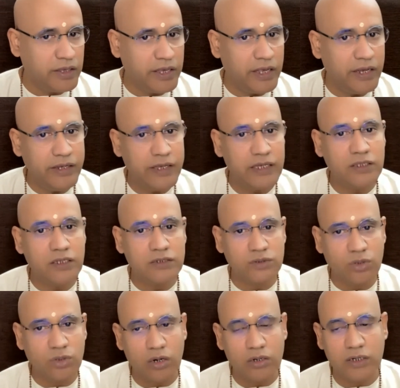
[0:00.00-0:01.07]
Any other
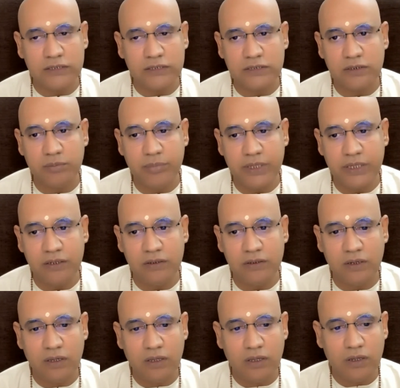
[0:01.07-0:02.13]
thought doesn't
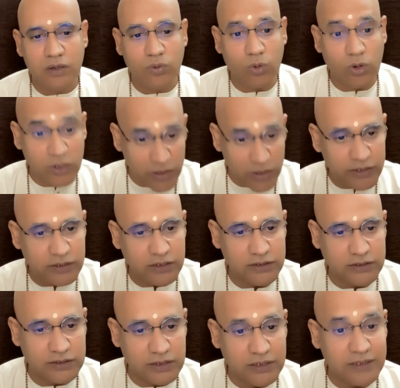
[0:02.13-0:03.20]
mean only
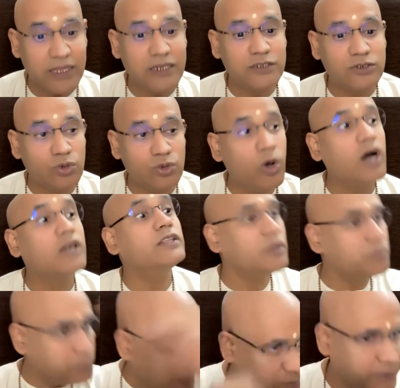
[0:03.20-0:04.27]
this. There is no
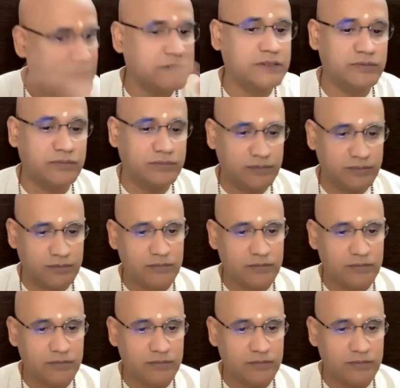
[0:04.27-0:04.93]
other purpose.